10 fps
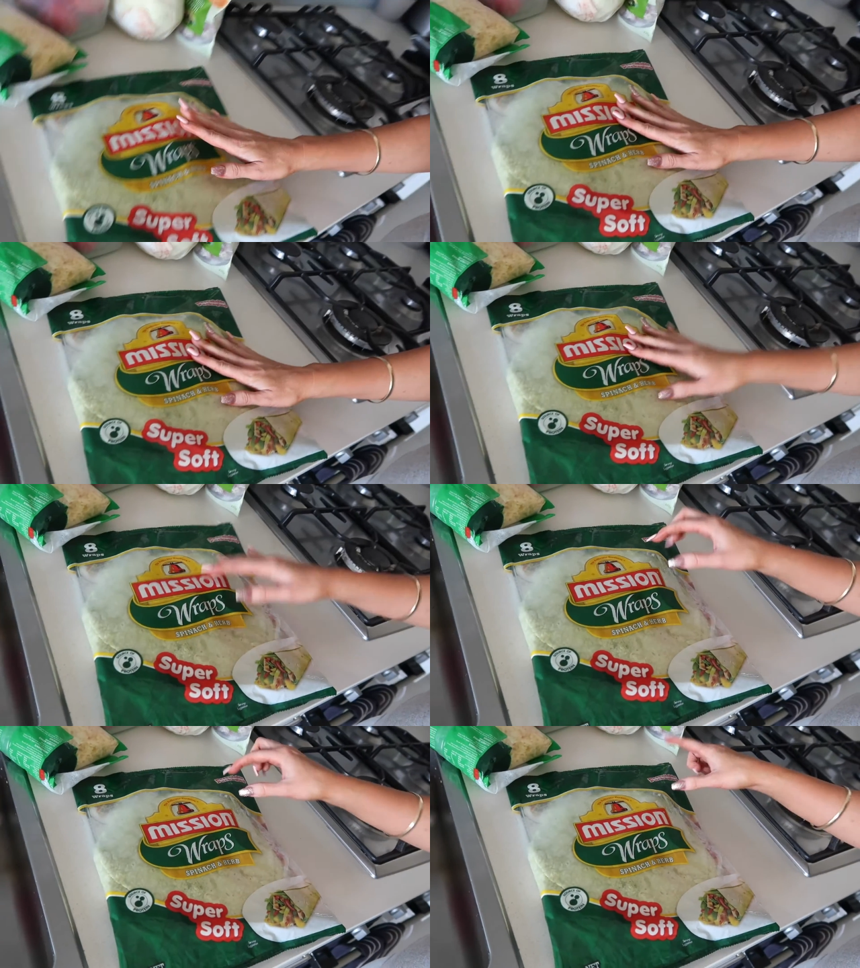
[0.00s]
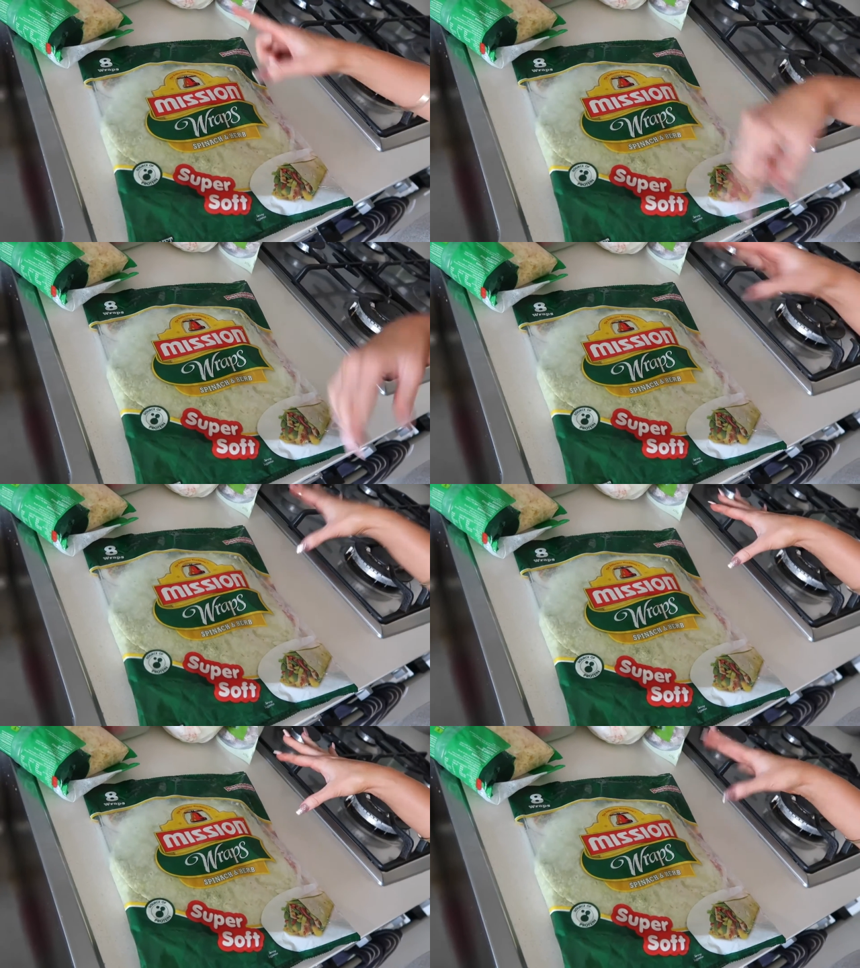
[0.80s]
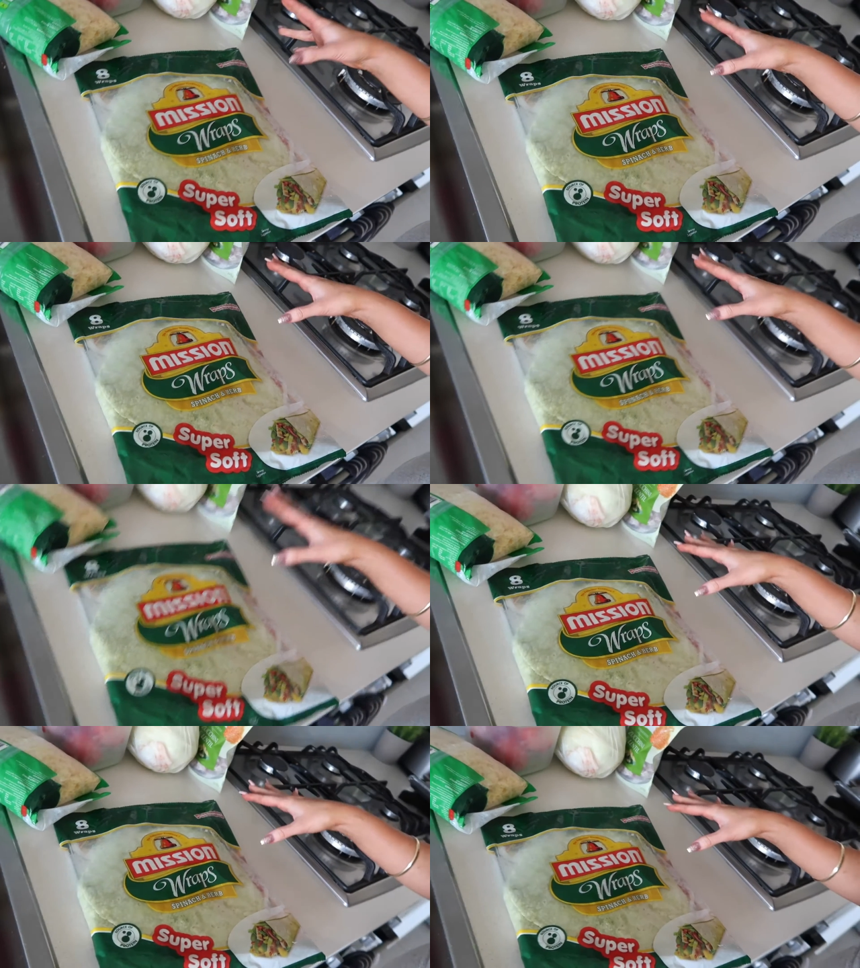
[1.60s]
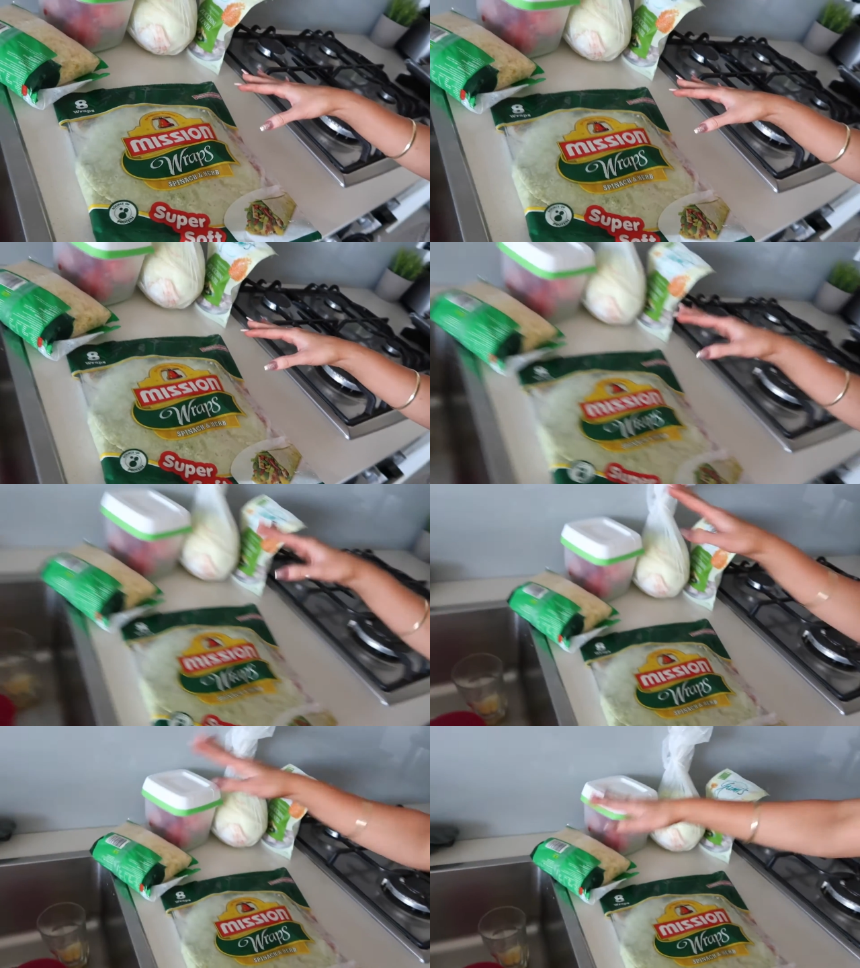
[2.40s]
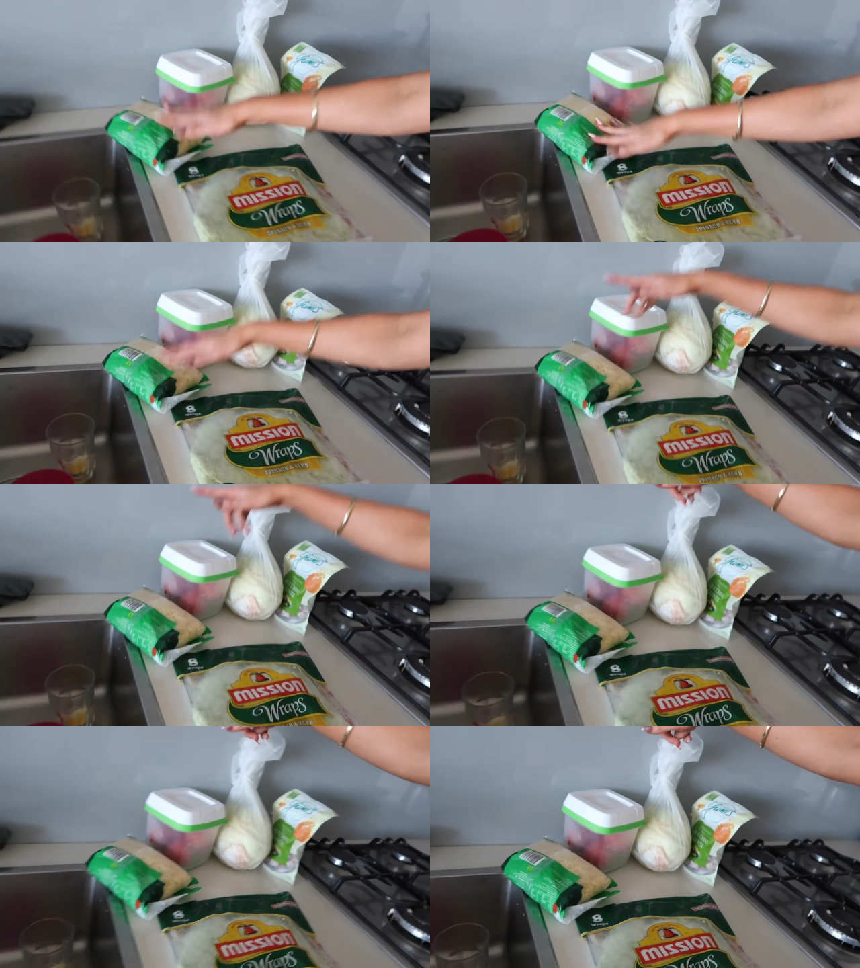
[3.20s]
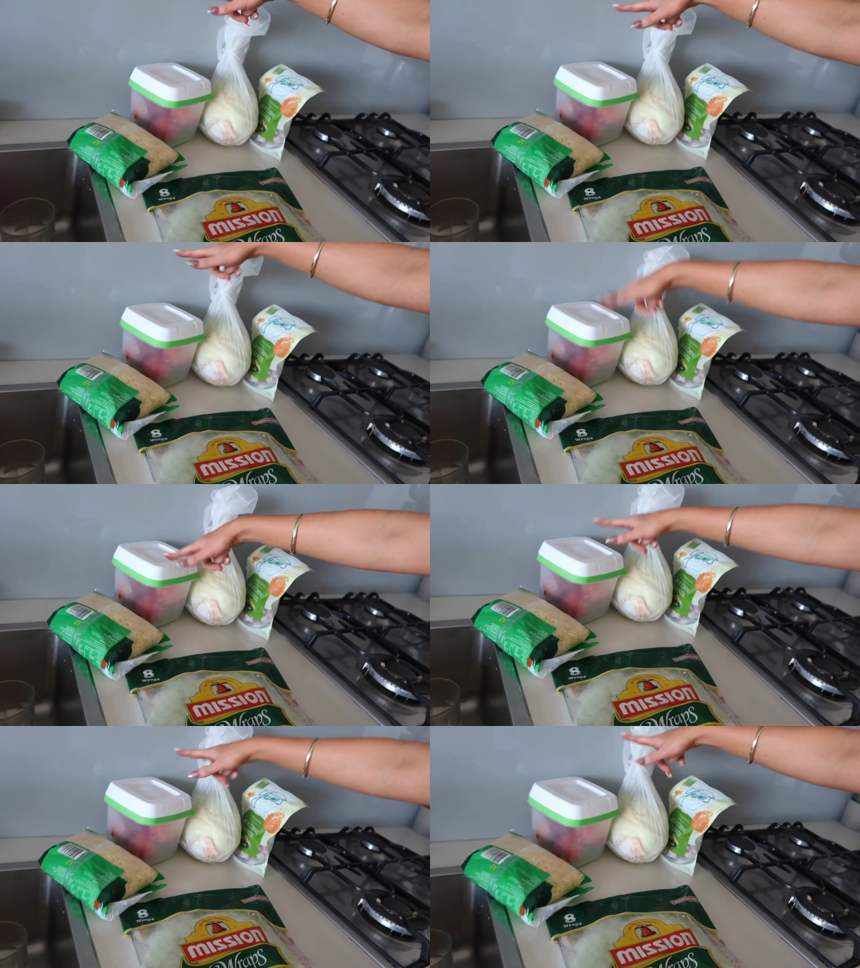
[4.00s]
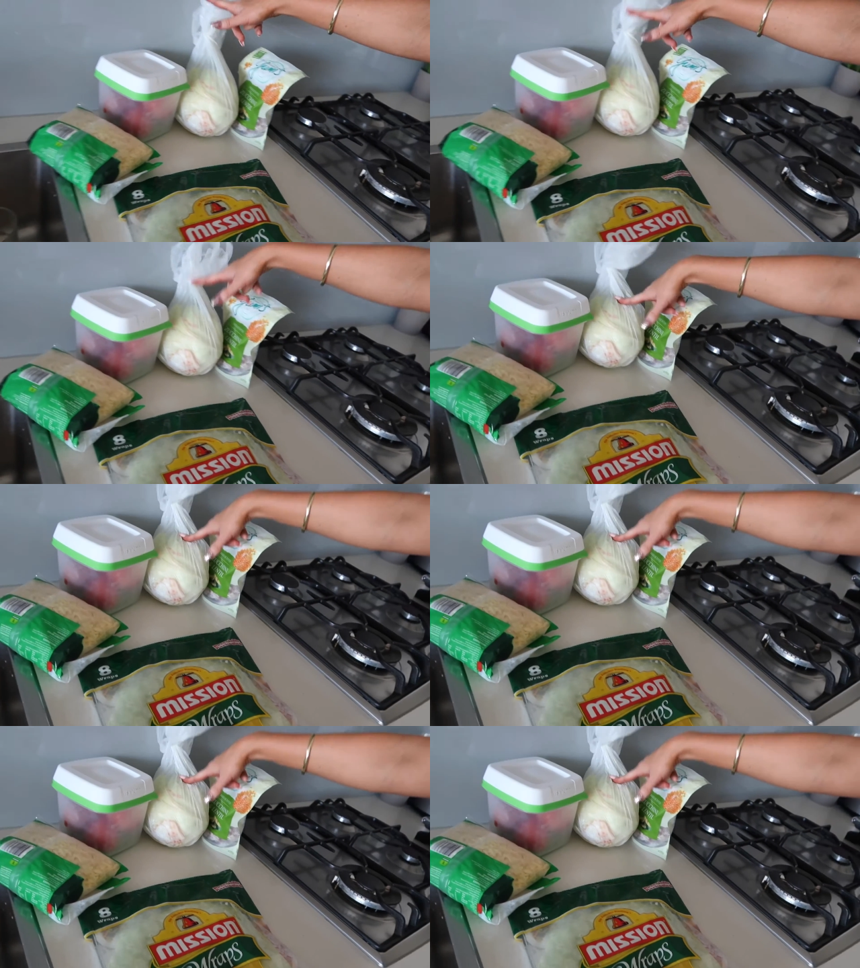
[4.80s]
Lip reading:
No face is visible, so there are no lips to read.